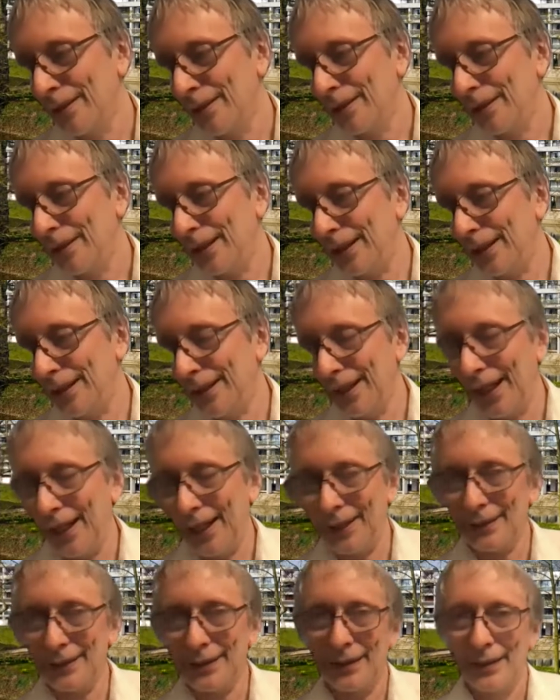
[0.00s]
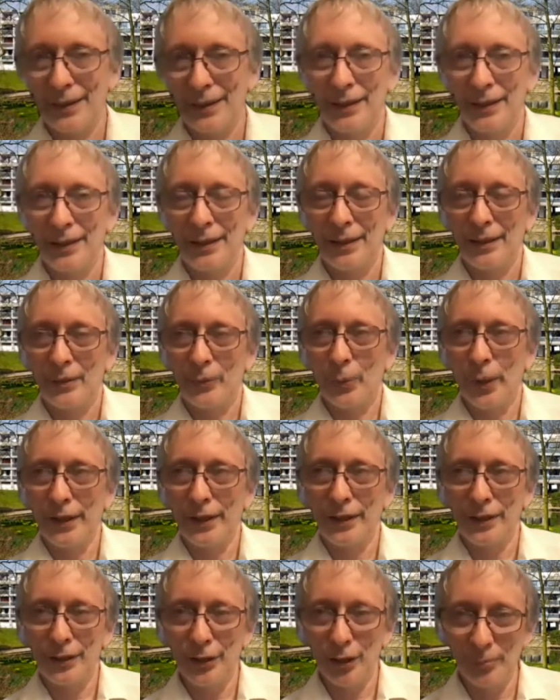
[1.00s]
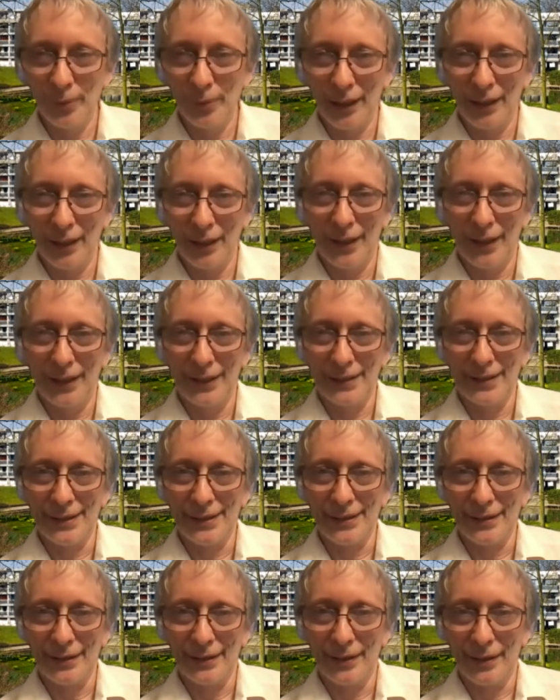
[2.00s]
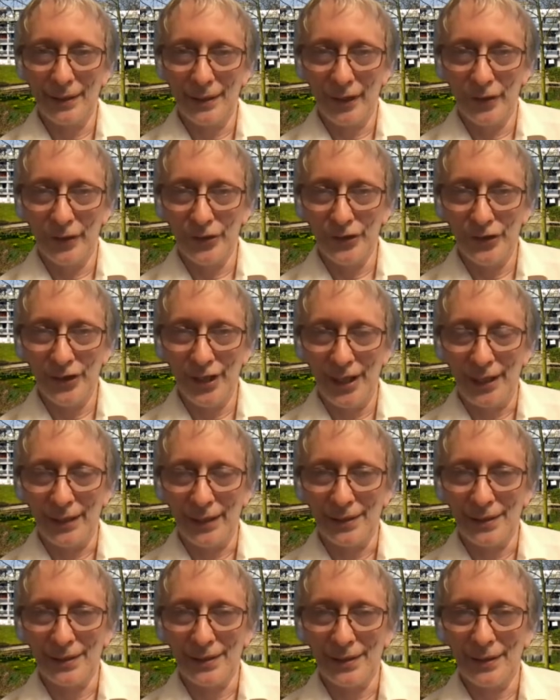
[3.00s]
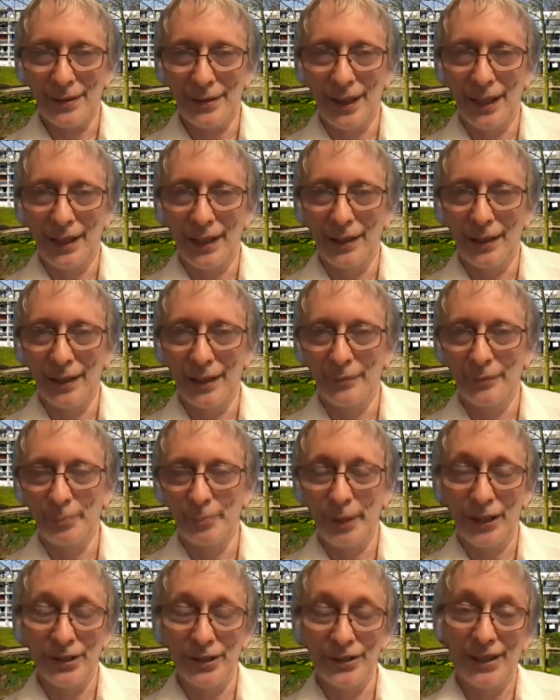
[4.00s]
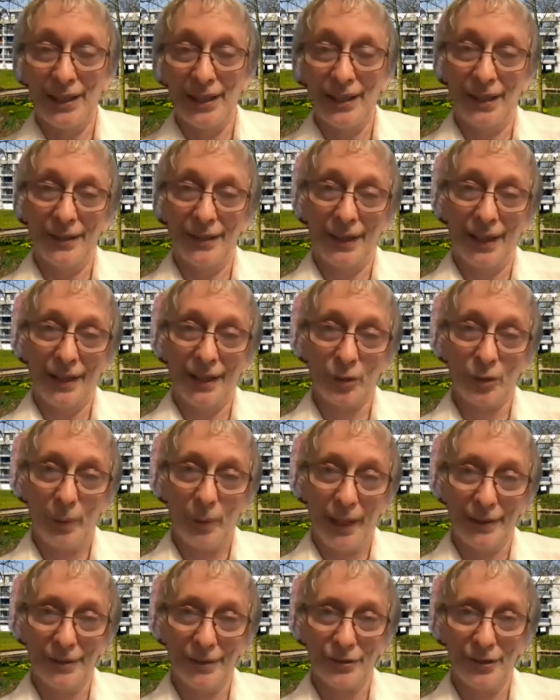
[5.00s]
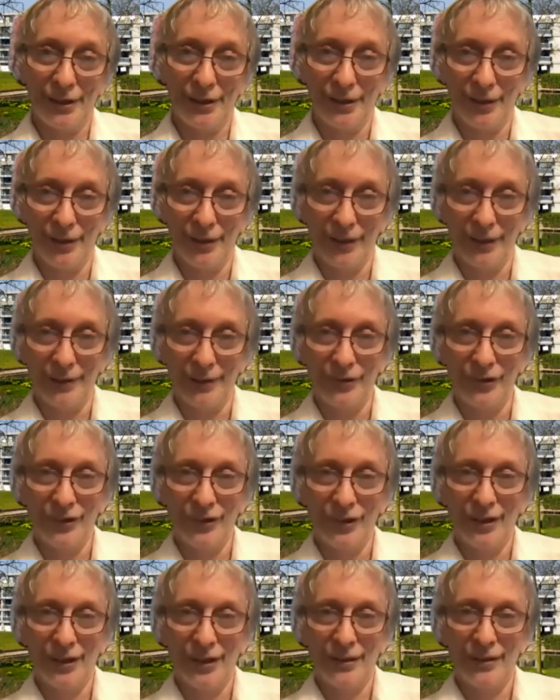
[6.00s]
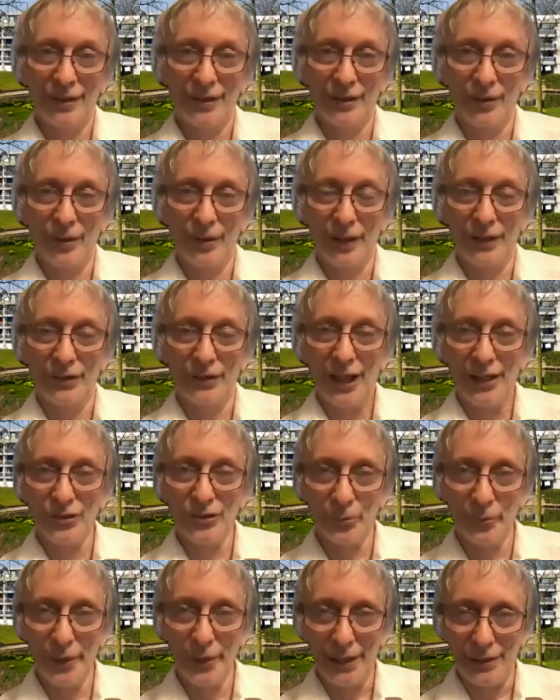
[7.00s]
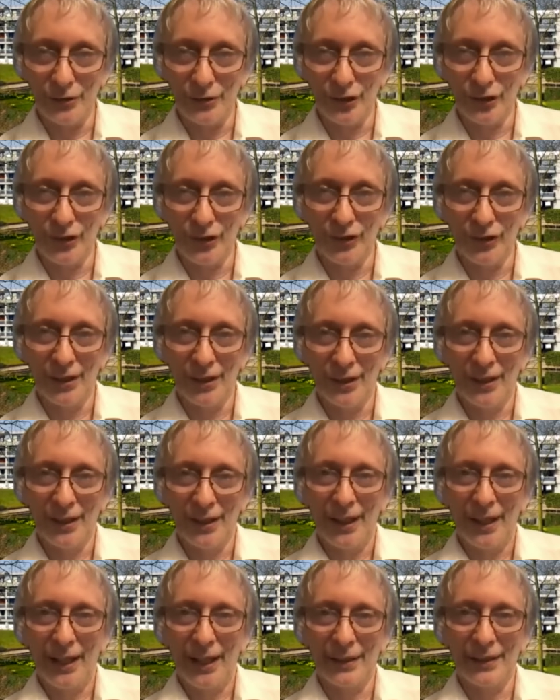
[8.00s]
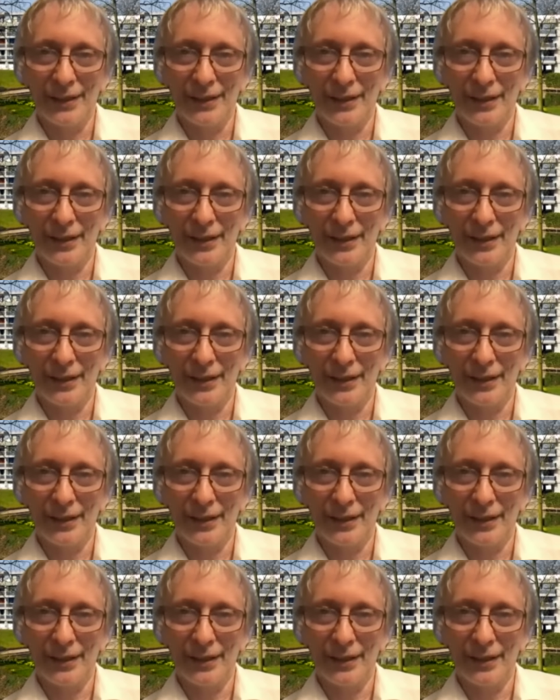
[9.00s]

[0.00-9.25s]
in that when a human learns those things, because they're learning explanatory knowledge, the knowledge has reach, and